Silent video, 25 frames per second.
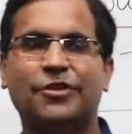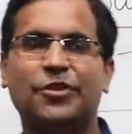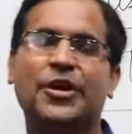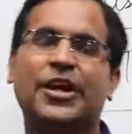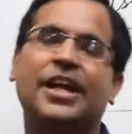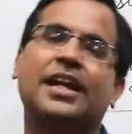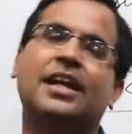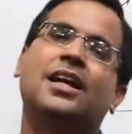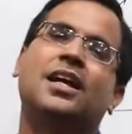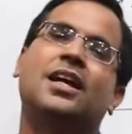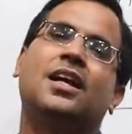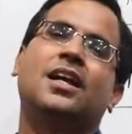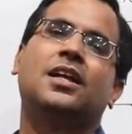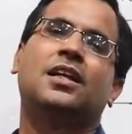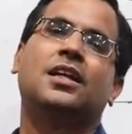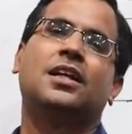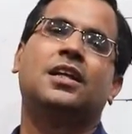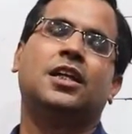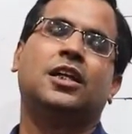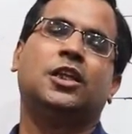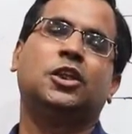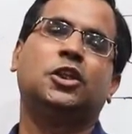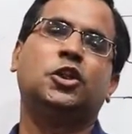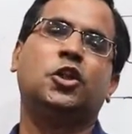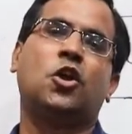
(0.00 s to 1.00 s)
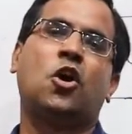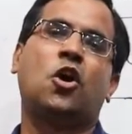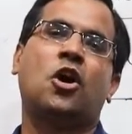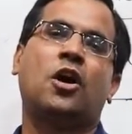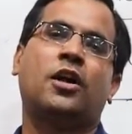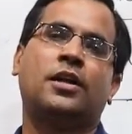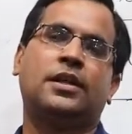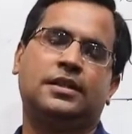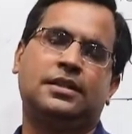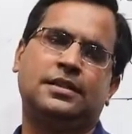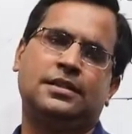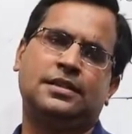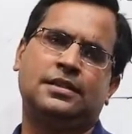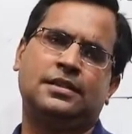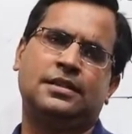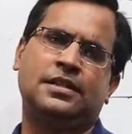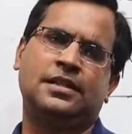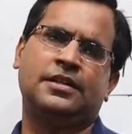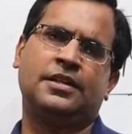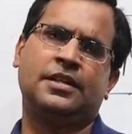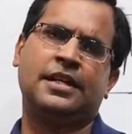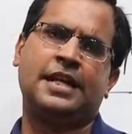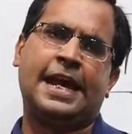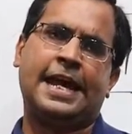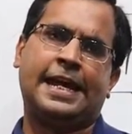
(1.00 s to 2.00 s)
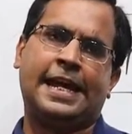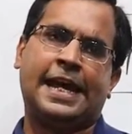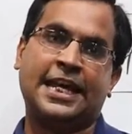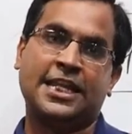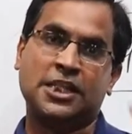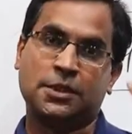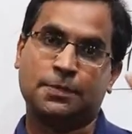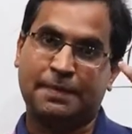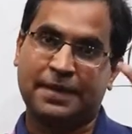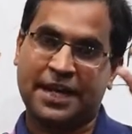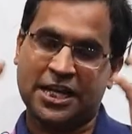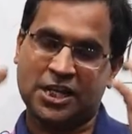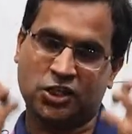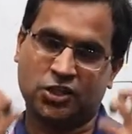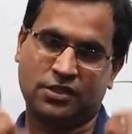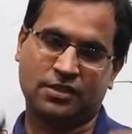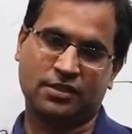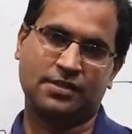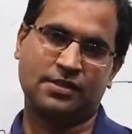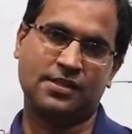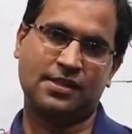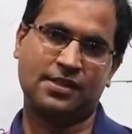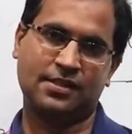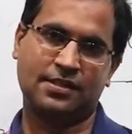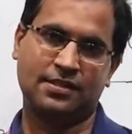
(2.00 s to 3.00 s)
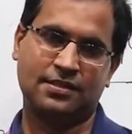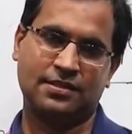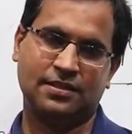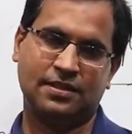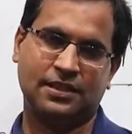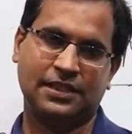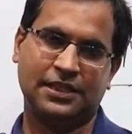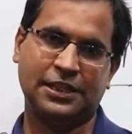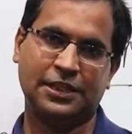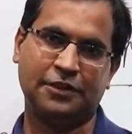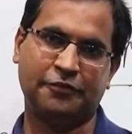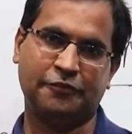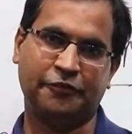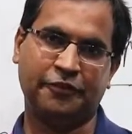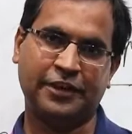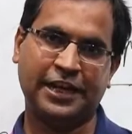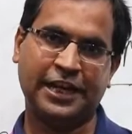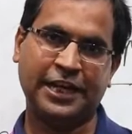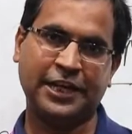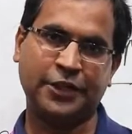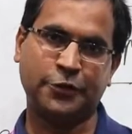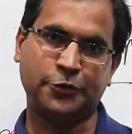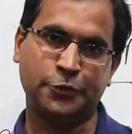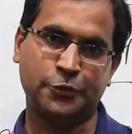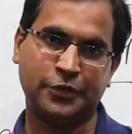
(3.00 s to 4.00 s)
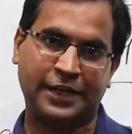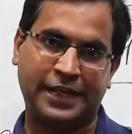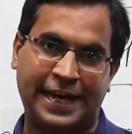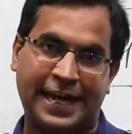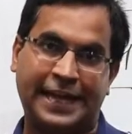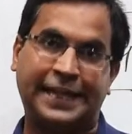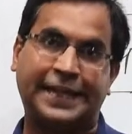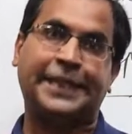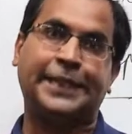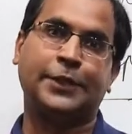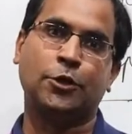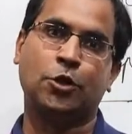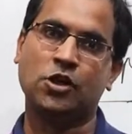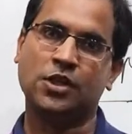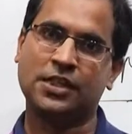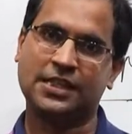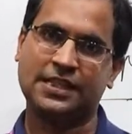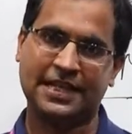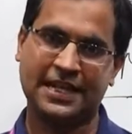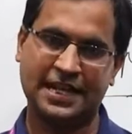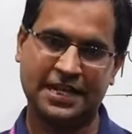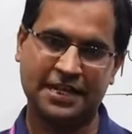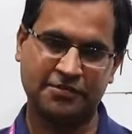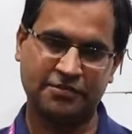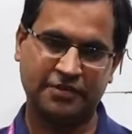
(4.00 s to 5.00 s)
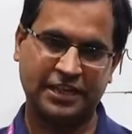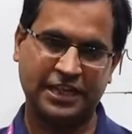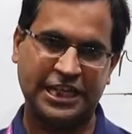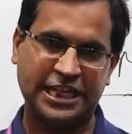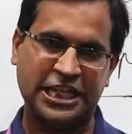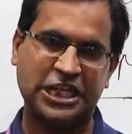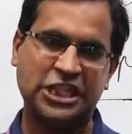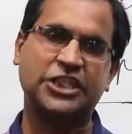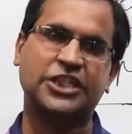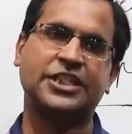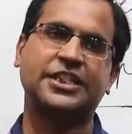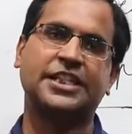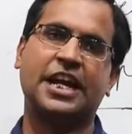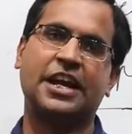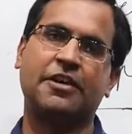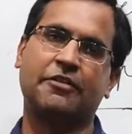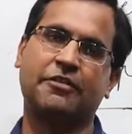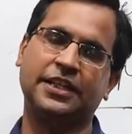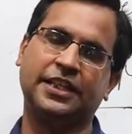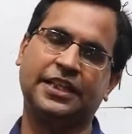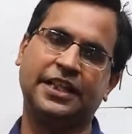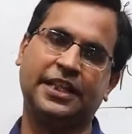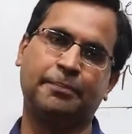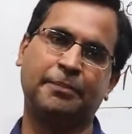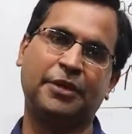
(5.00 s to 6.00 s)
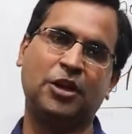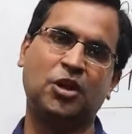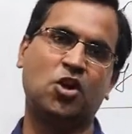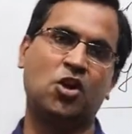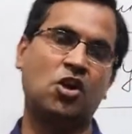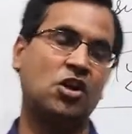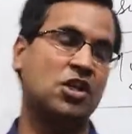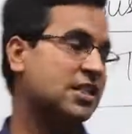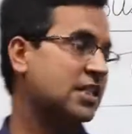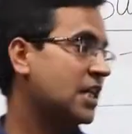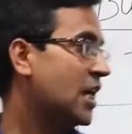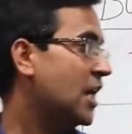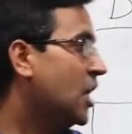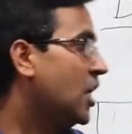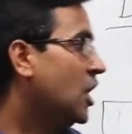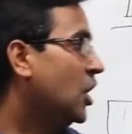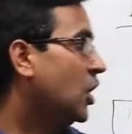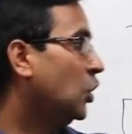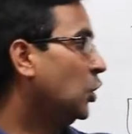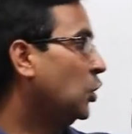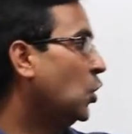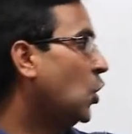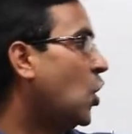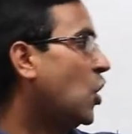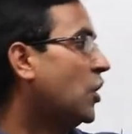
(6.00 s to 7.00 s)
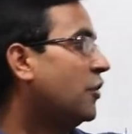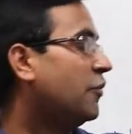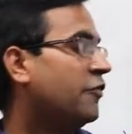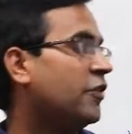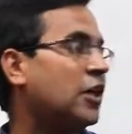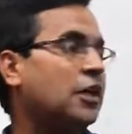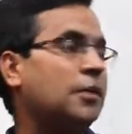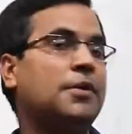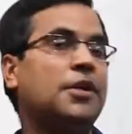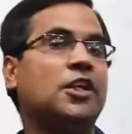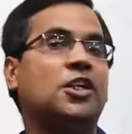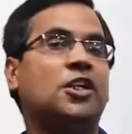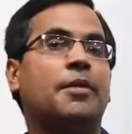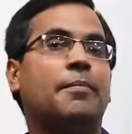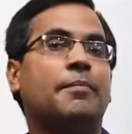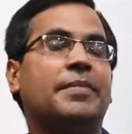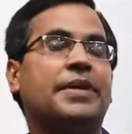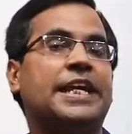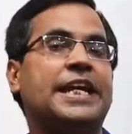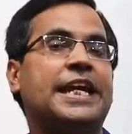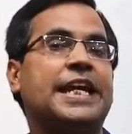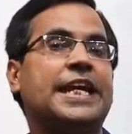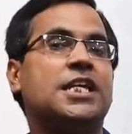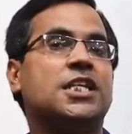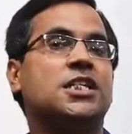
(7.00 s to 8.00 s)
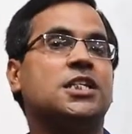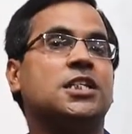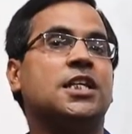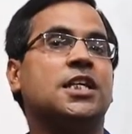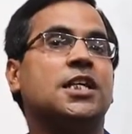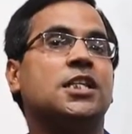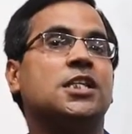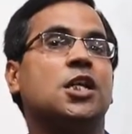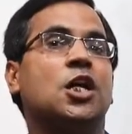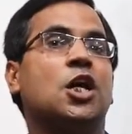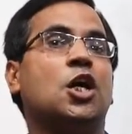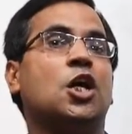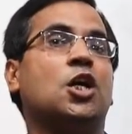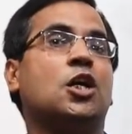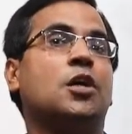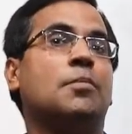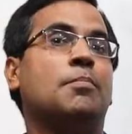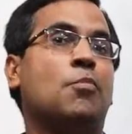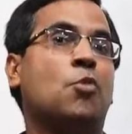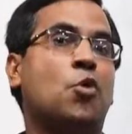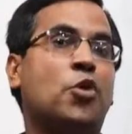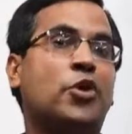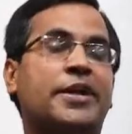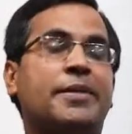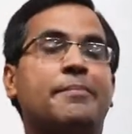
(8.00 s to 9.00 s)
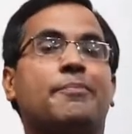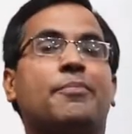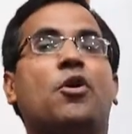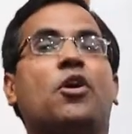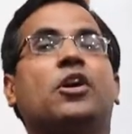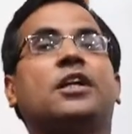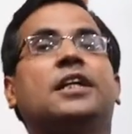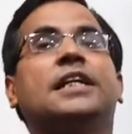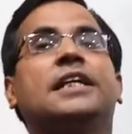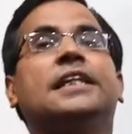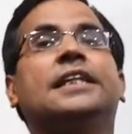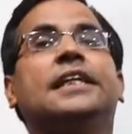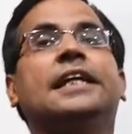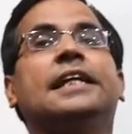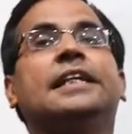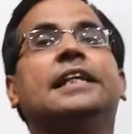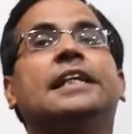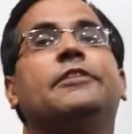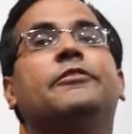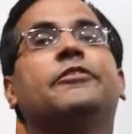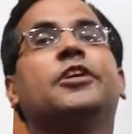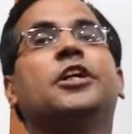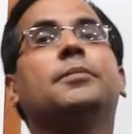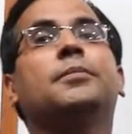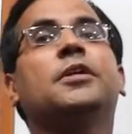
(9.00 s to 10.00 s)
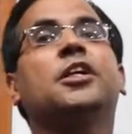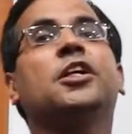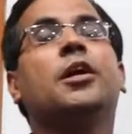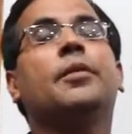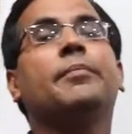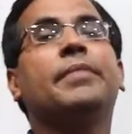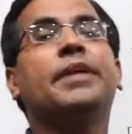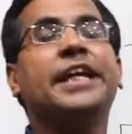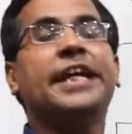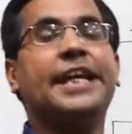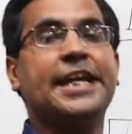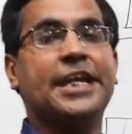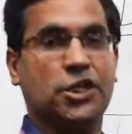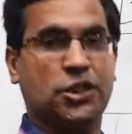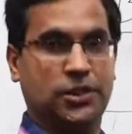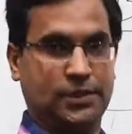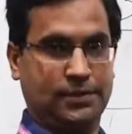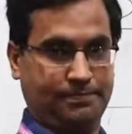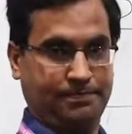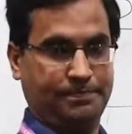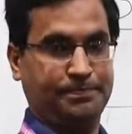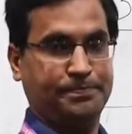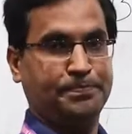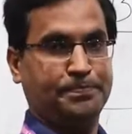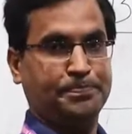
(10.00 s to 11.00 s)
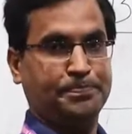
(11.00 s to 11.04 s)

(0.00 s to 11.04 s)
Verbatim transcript: Okay. Your expressions, the way you carry yourself, each and everything. Because non-verbal communication is more important than the verbal communication.